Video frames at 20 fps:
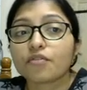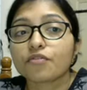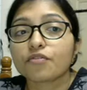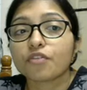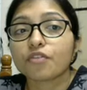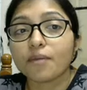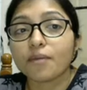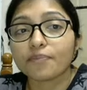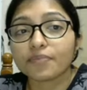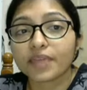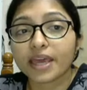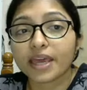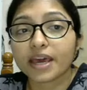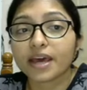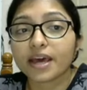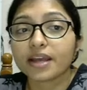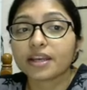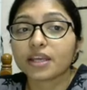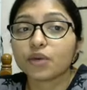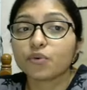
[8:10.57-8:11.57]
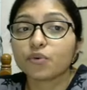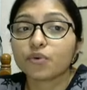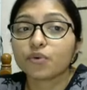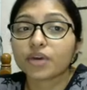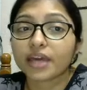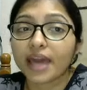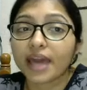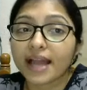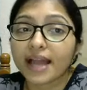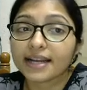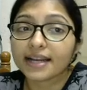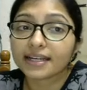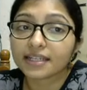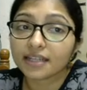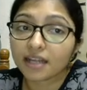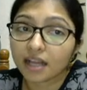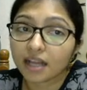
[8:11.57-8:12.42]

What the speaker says: From there you can